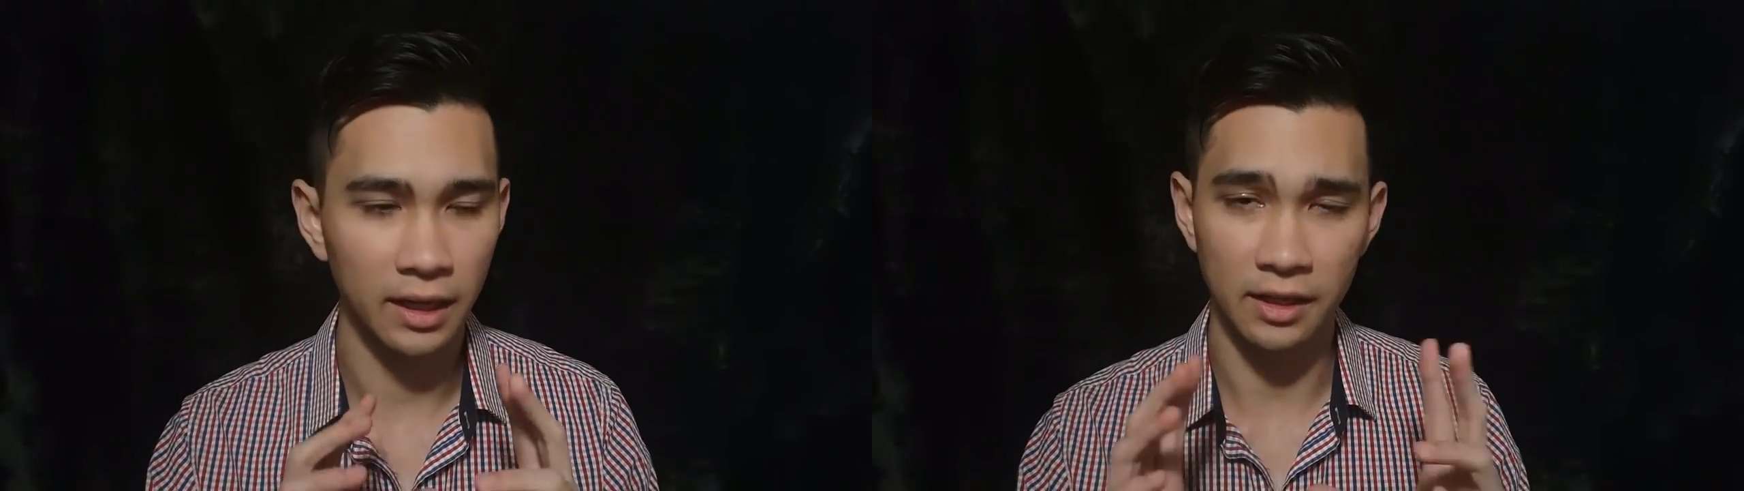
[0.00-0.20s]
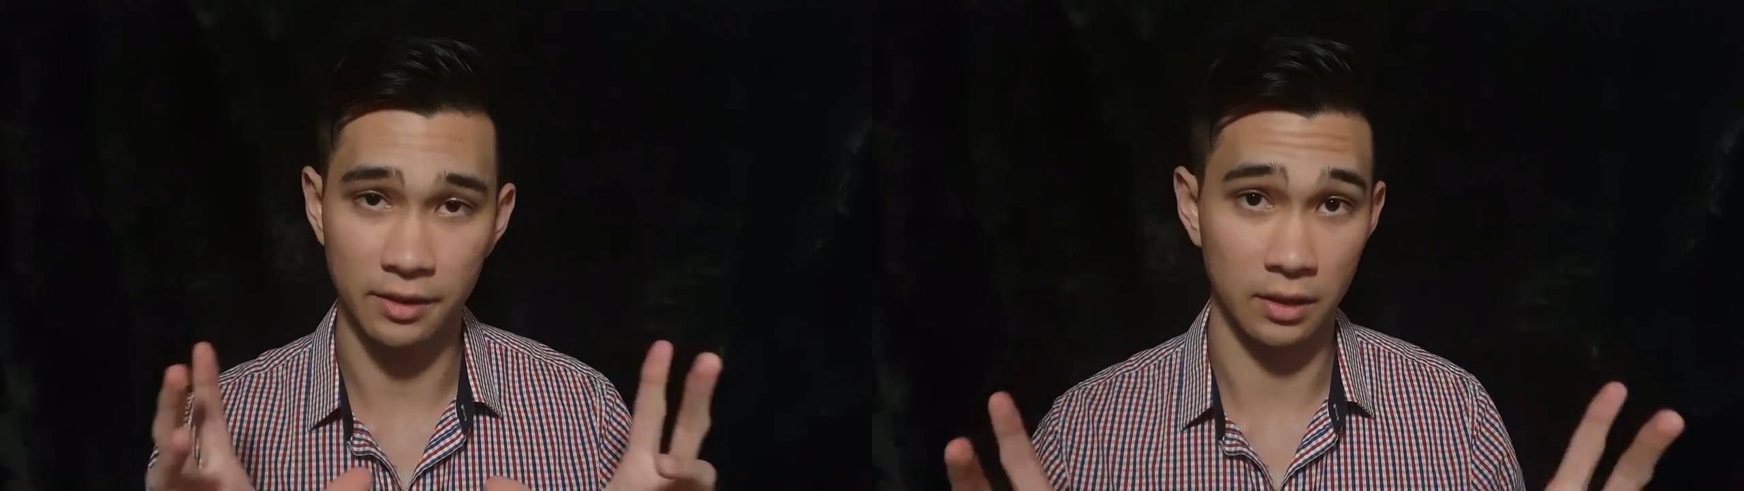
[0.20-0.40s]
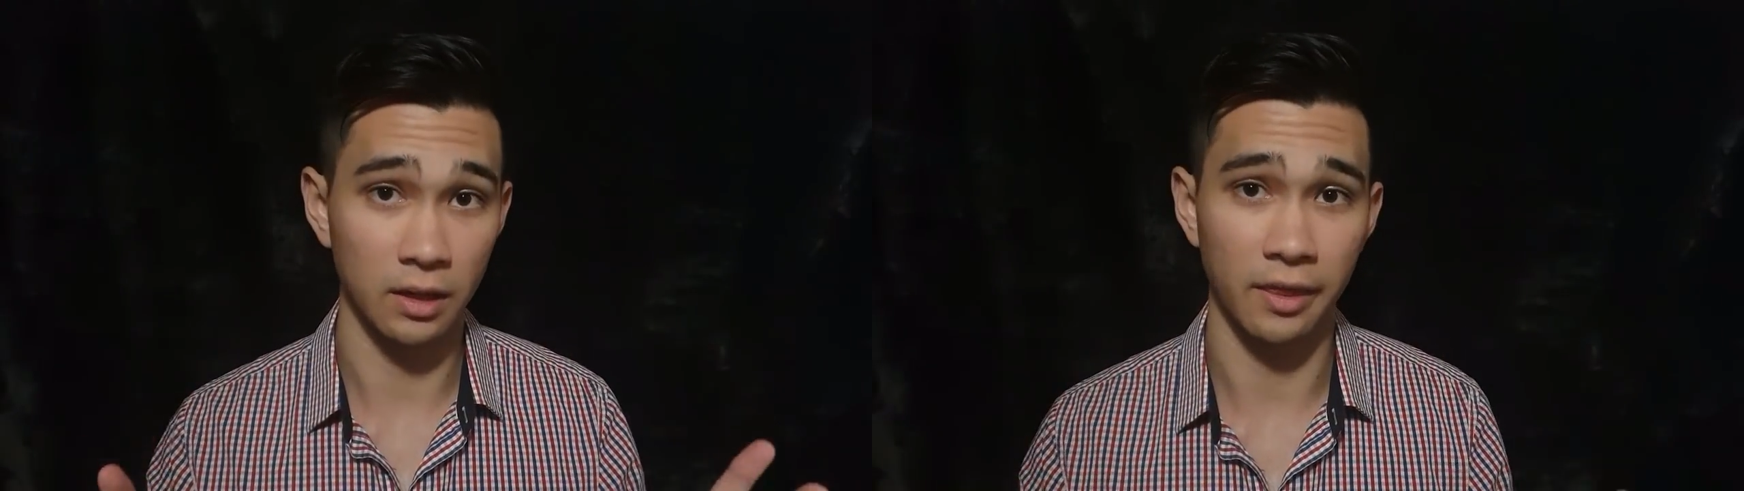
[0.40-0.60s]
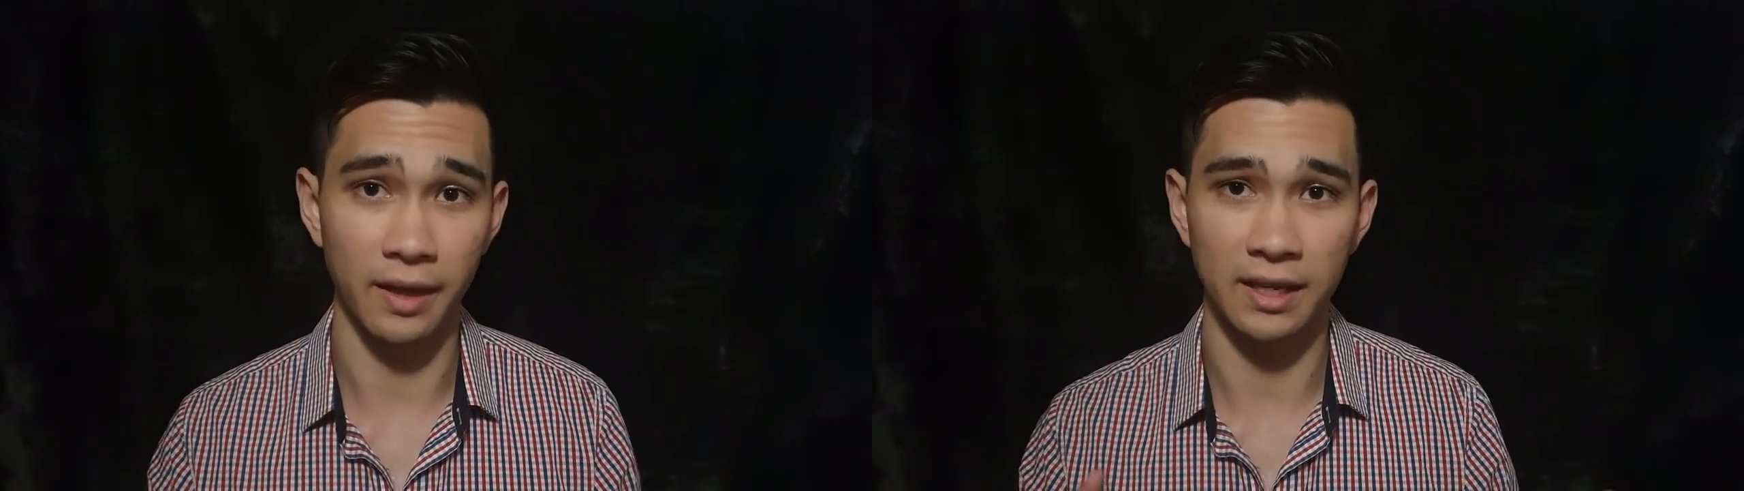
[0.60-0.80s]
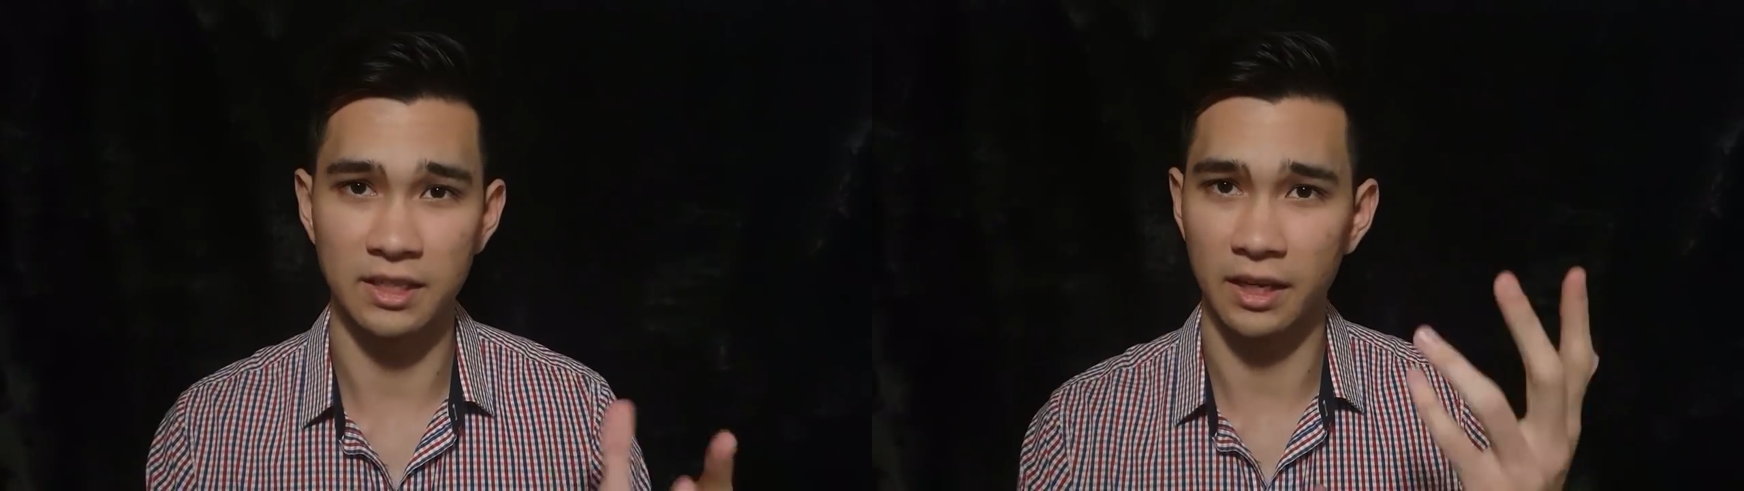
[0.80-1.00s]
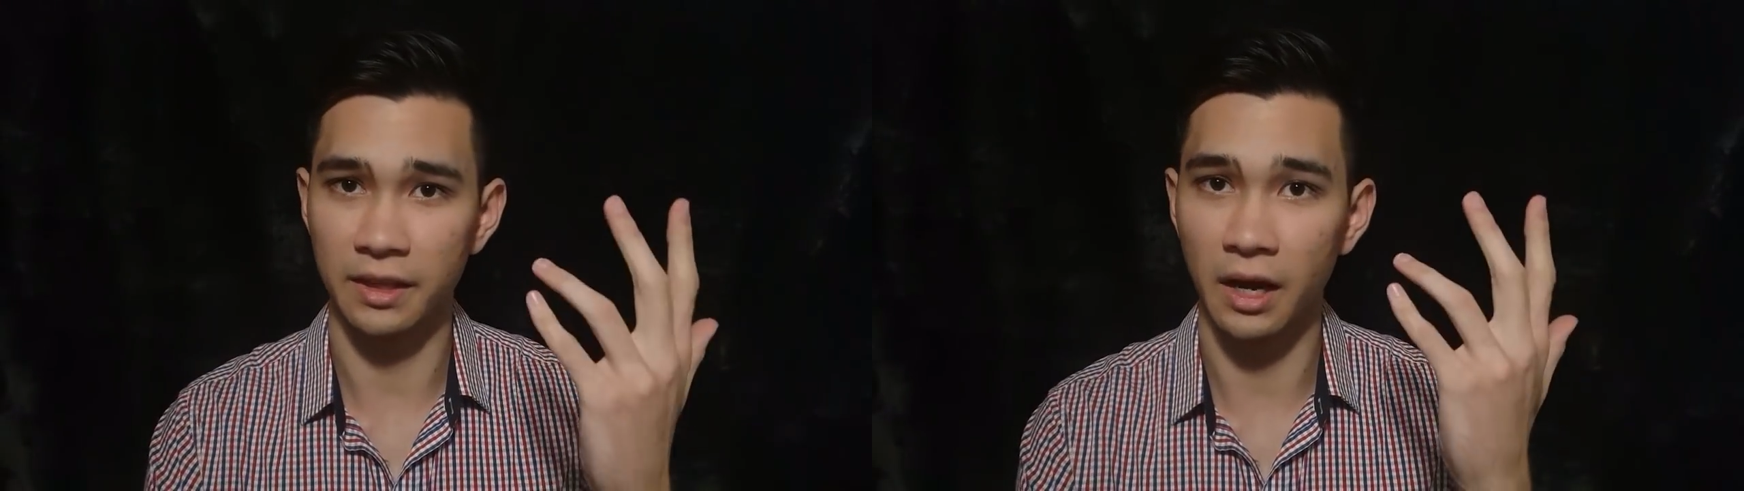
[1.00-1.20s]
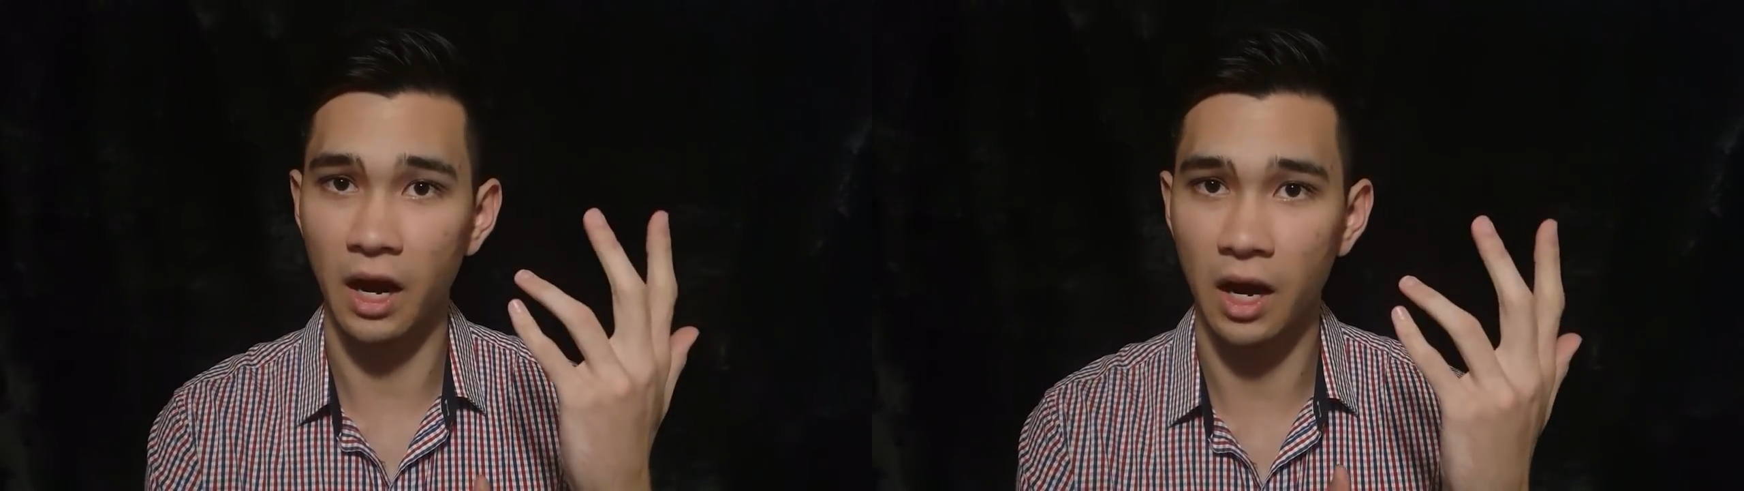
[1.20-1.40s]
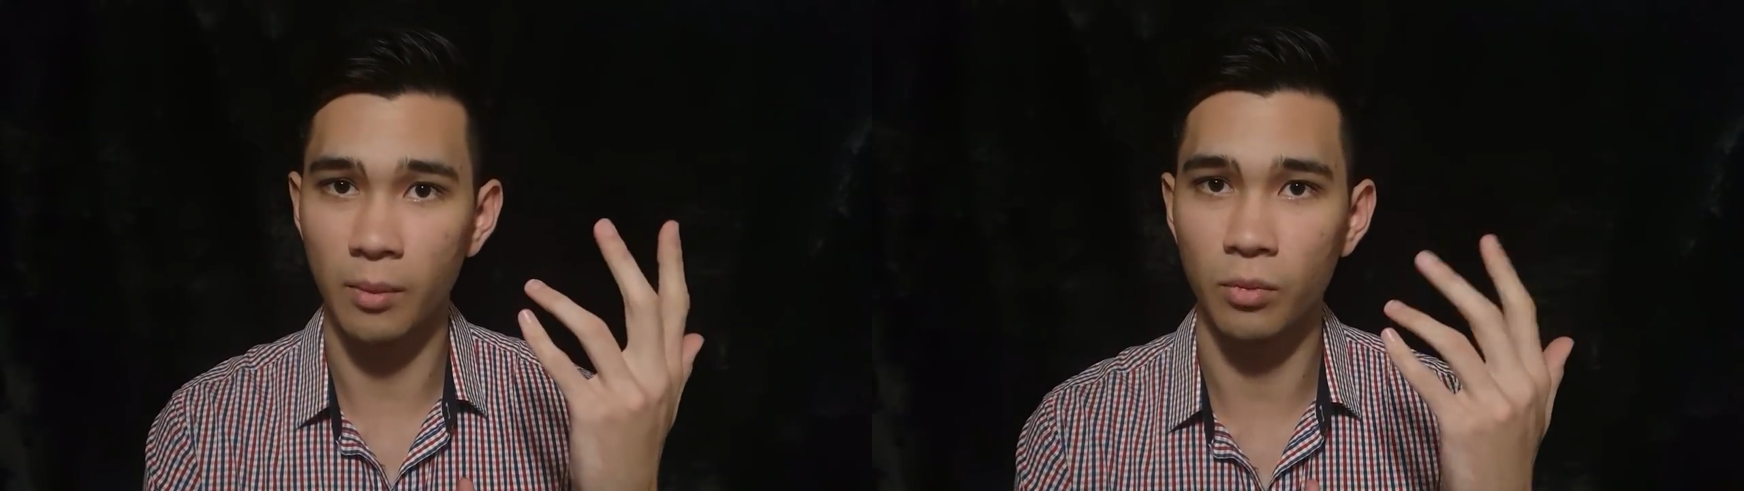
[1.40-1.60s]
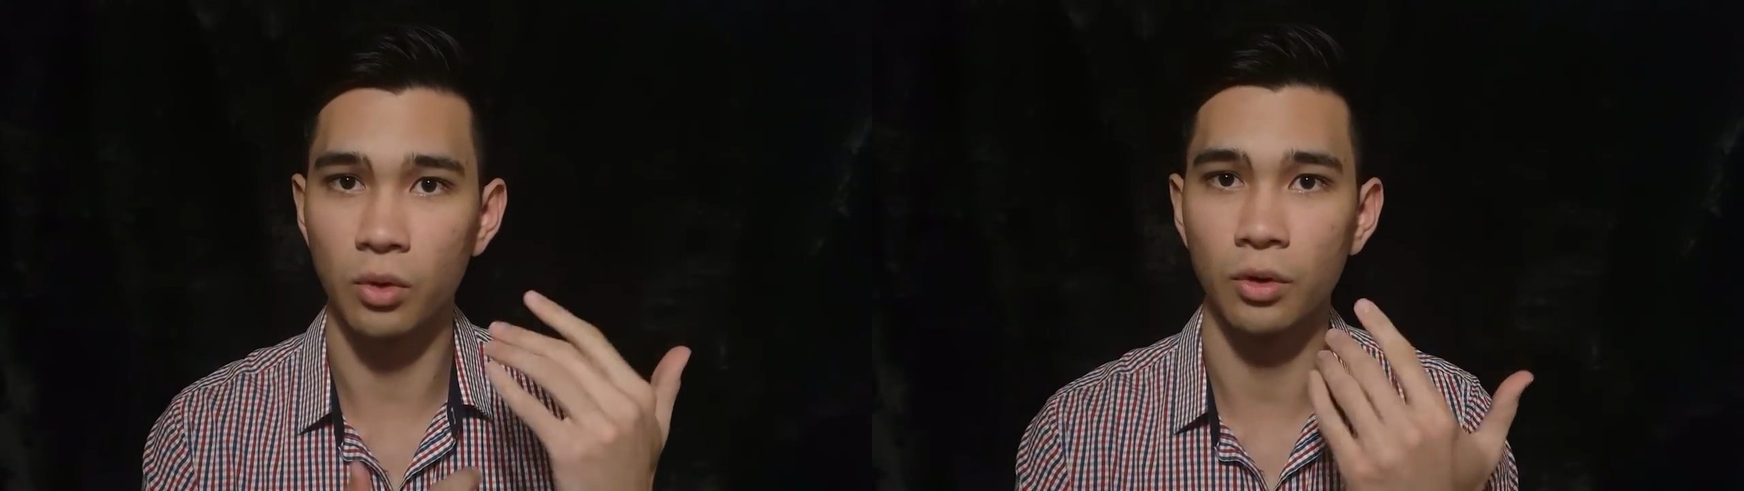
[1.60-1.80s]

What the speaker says: anything like that down the arm